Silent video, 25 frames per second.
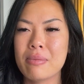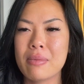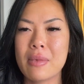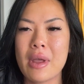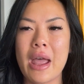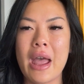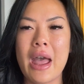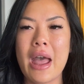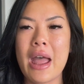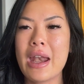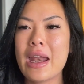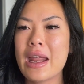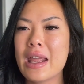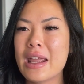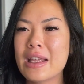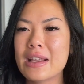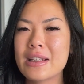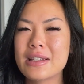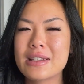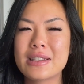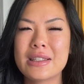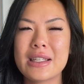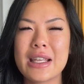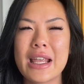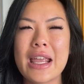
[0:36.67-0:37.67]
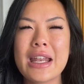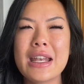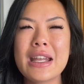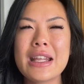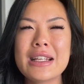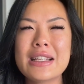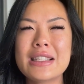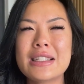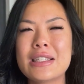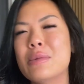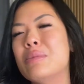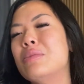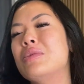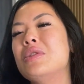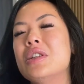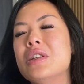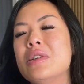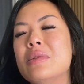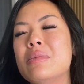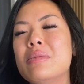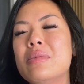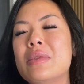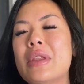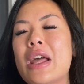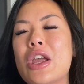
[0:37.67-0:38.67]
headaches, any
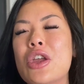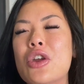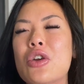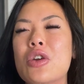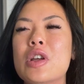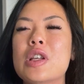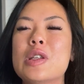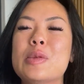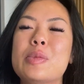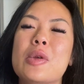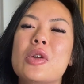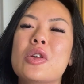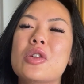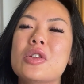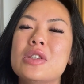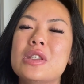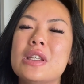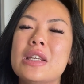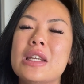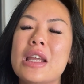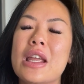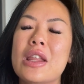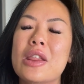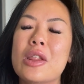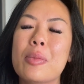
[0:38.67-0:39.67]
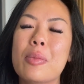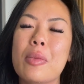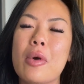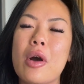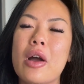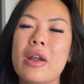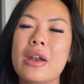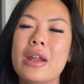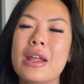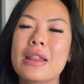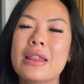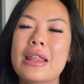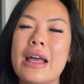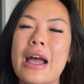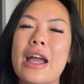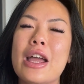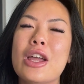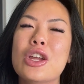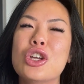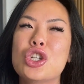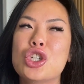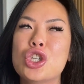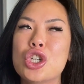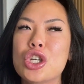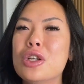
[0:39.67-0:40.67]
symptom that you're experiencing in the body that
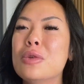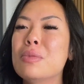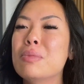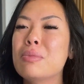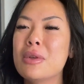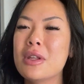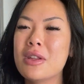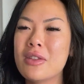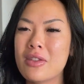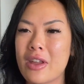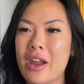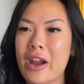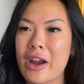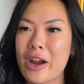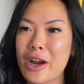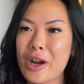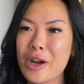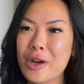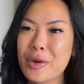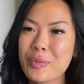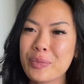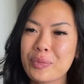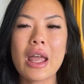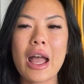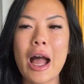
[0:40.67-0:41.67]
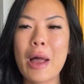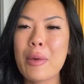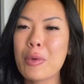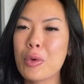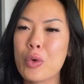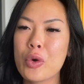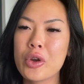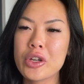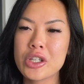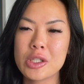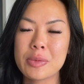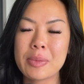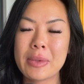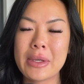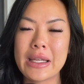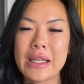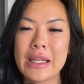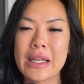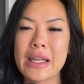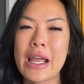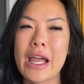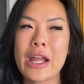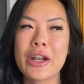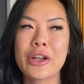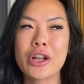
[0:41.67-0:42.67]
shouldn't be there, I'm going to
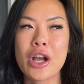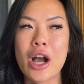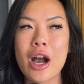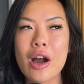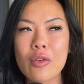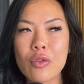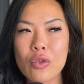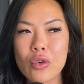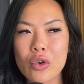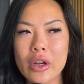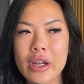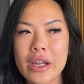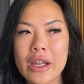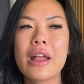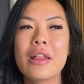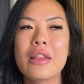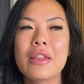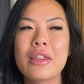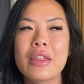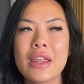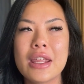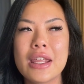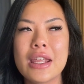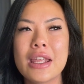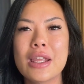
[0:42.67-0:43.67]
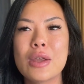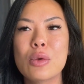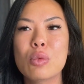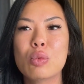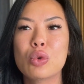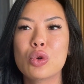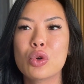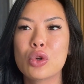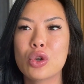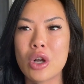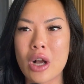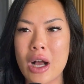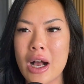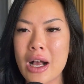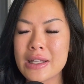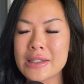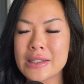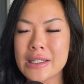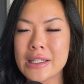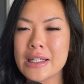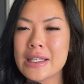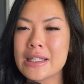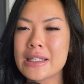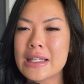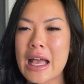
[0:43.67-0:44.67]
be uncovering the root
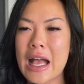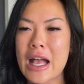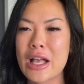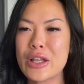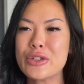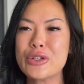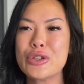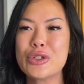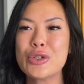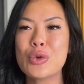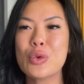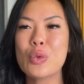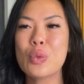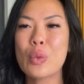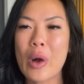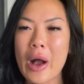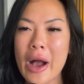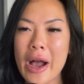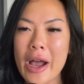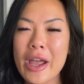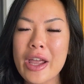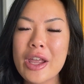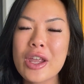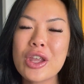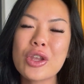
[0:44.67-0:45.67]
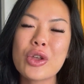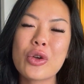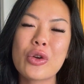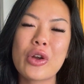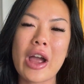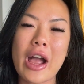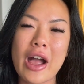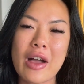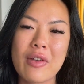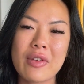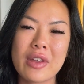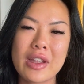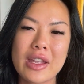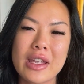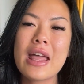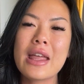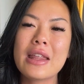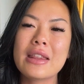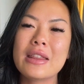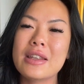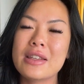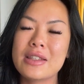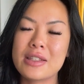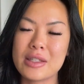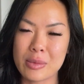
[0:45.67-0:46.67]
causes as to why you're having
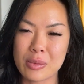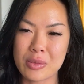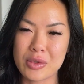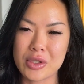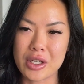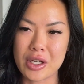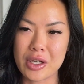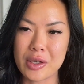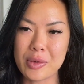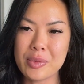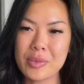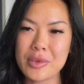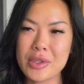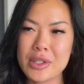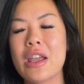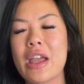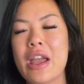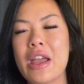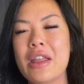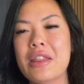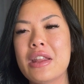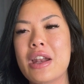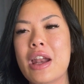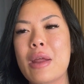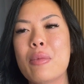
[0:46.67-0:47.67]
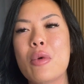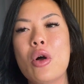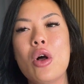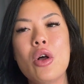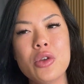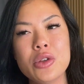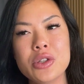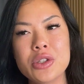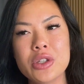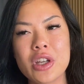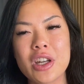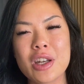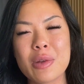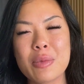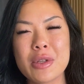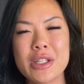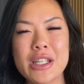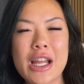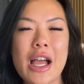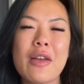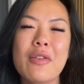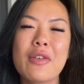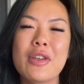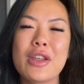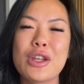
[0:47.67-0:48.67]
these symptoms. And then I'm also going to be
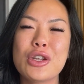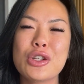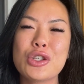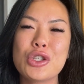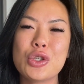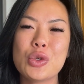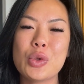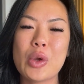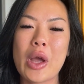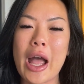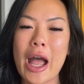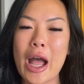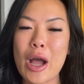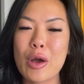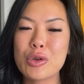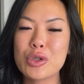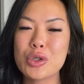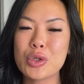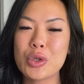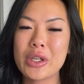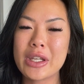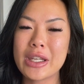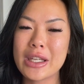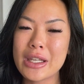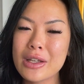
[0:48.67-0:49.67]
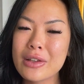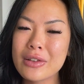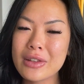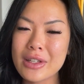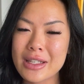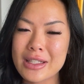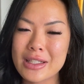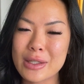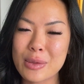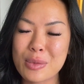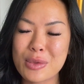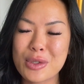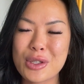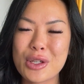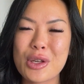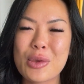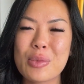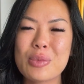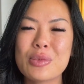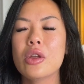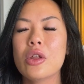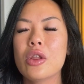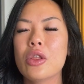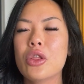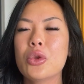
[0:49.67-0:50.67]
diving into how to heal these
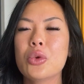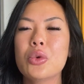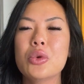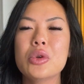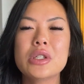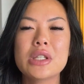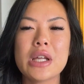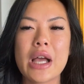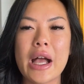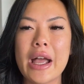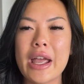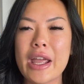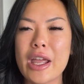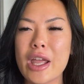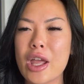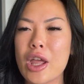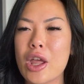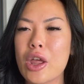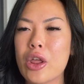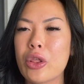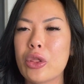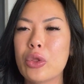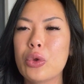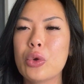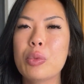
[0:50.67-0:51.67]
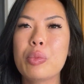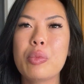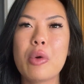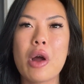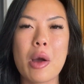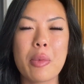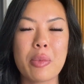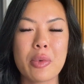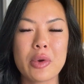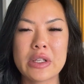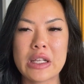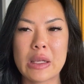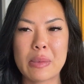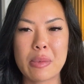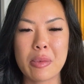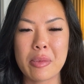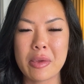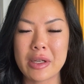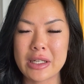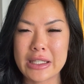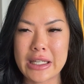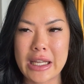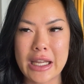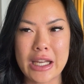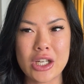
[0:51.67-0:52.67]
symptoms through diet, through proper
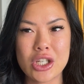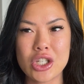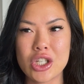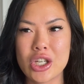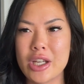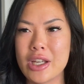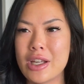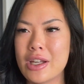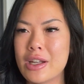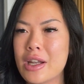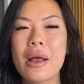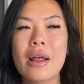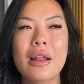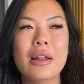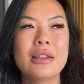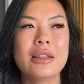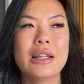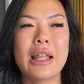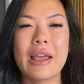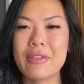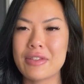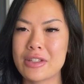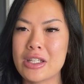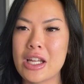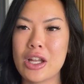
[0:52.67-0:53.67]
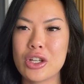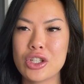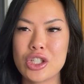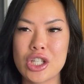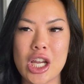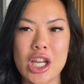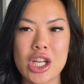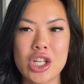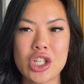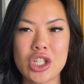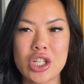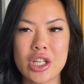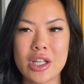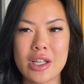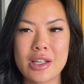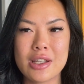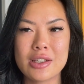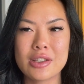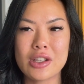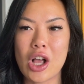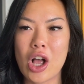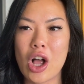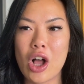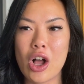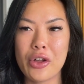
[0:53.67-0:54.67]
supplementation, lifestyle changes,
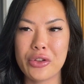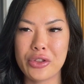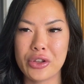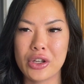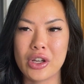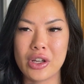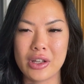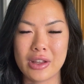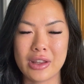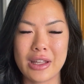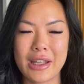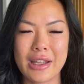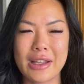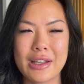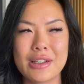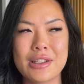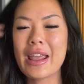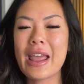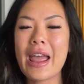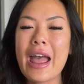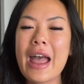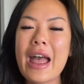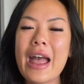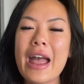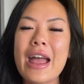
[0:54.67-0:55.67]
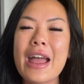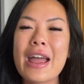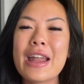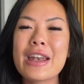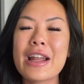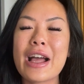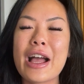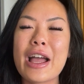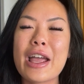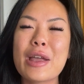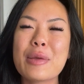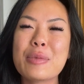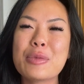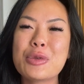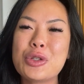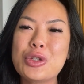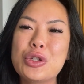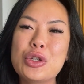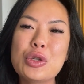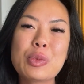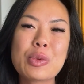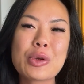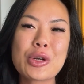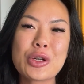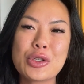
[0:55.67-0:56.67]
all the good things. And I am
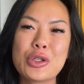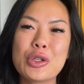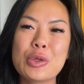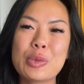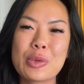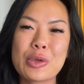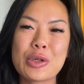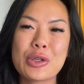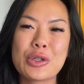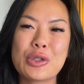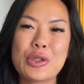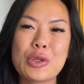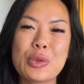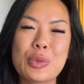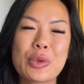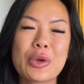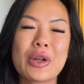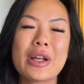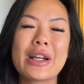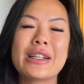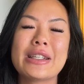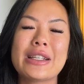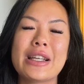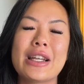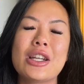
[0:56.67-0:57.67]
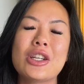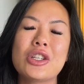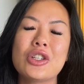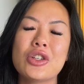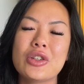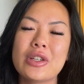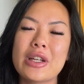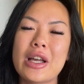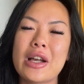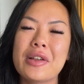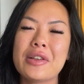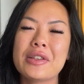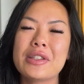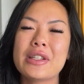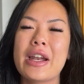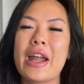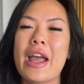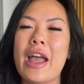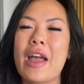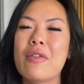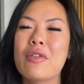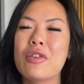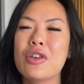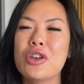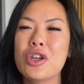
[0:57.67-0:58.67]
super, super, super excited to announce that I
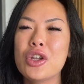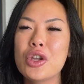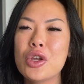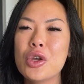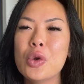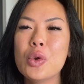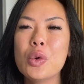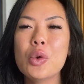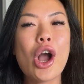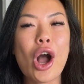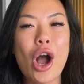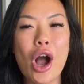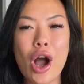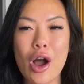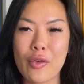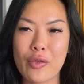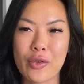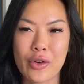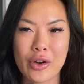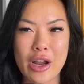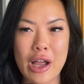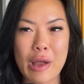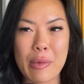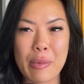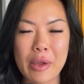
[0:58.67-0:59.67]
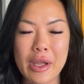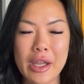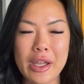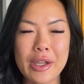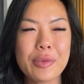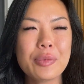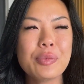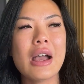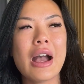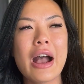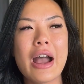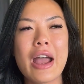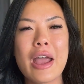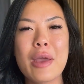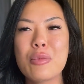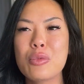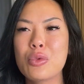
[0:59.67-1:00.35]
have a new offer coming. I'm